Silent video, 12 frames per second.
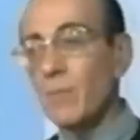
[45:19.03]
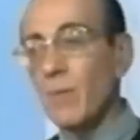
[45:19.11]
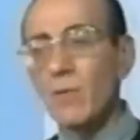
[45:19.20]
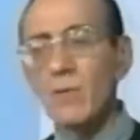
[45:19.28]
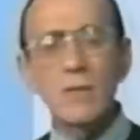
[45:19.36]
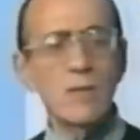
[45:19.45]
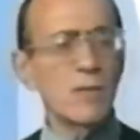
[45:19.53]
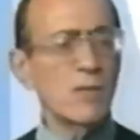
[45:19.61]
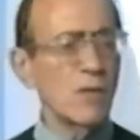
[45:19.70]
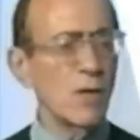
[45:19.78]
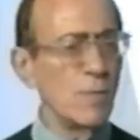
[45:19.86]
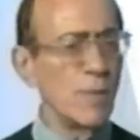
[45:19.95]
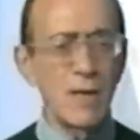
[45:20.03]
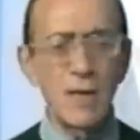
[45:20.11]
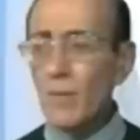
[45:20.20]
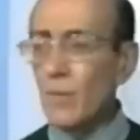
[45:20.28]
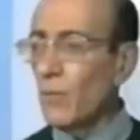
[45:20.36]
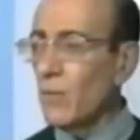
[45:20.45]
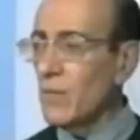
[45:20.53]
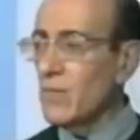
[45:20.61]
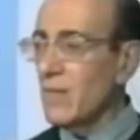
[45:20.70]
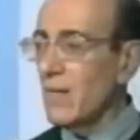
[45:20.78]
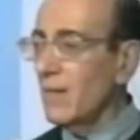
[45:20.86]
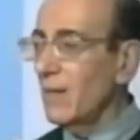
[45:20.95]
spoke to so many of the
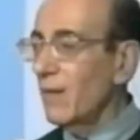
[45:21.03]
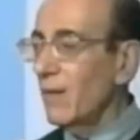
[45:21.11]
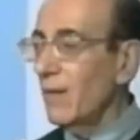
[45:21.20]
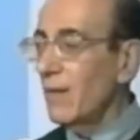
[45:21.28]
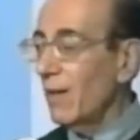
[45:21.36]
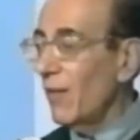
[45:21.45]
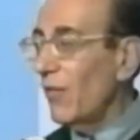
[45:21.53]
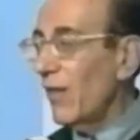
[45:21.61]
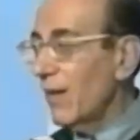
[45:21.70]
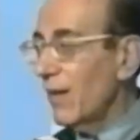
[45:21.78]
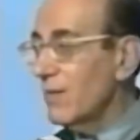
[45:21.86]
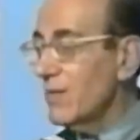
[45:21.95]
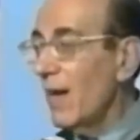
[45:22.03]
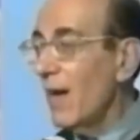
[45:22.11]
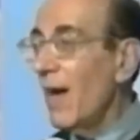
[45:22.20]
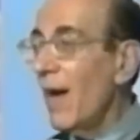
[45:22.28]
boys, said little things.